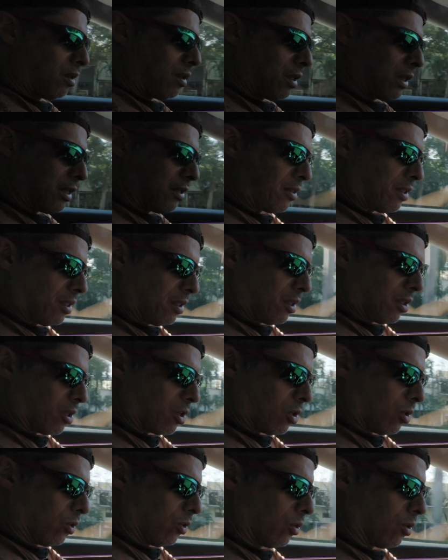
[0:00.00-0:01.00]
The center
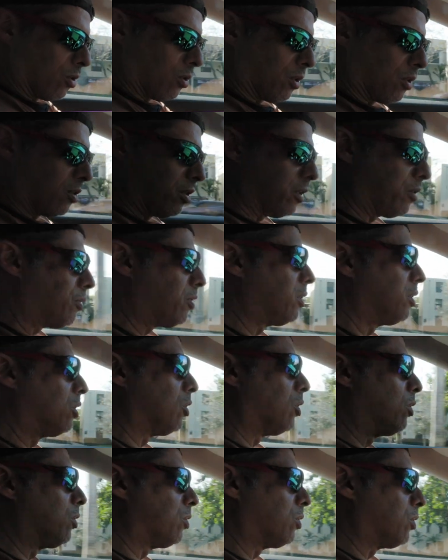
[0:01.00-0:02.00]
console is different
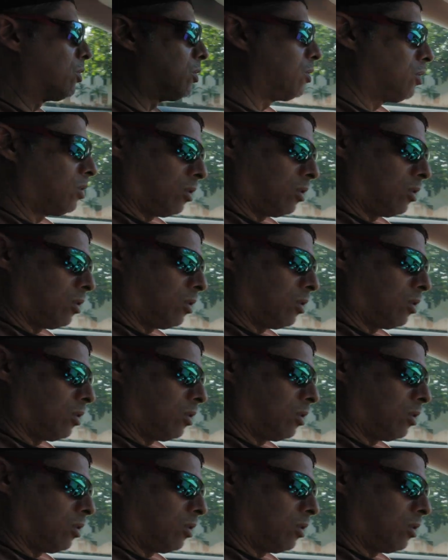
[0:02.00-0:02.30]
also.